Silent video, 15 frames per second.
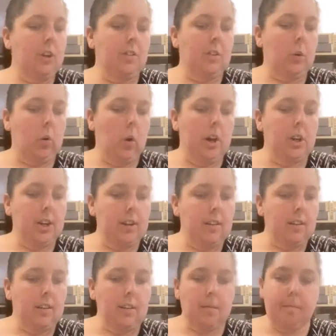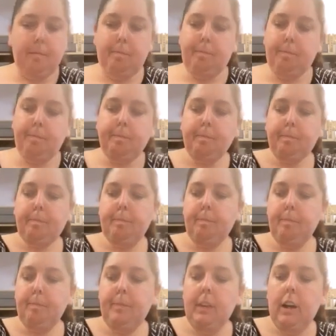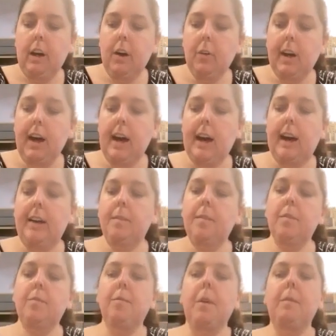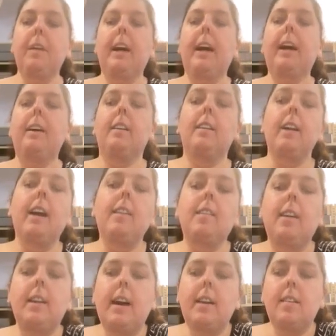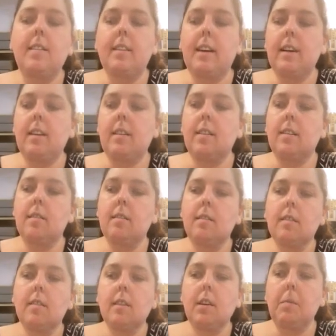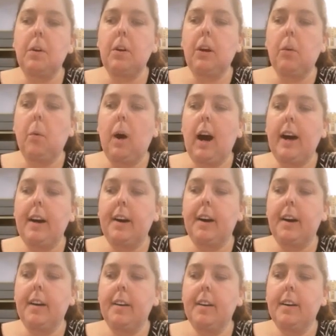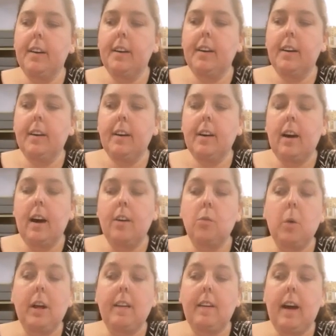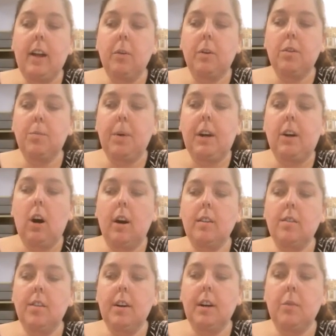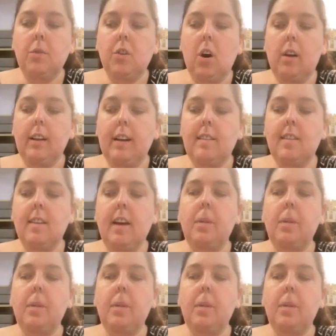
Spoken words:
Just gorgeous. Okay, from the 1996 Community Choir 20th Annual Spring Concert. It was called Let's